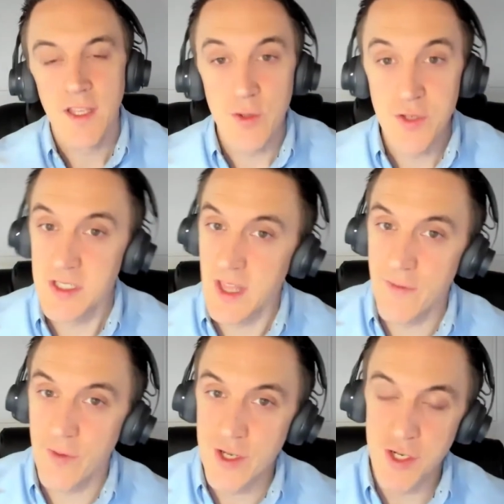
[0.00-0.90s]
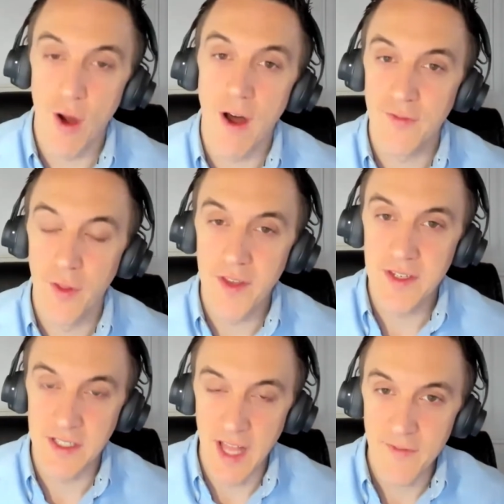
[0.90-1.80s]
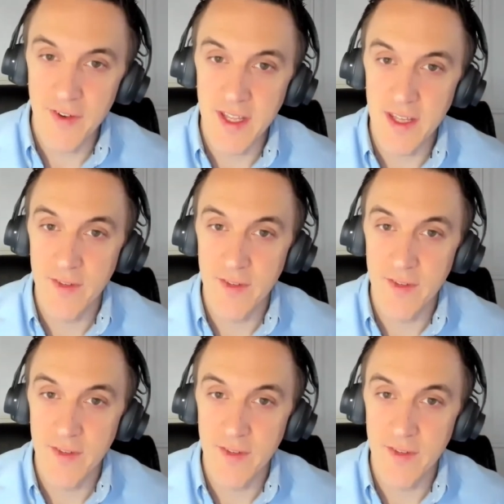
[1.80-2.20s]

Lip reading: You just leverage and offload the telephony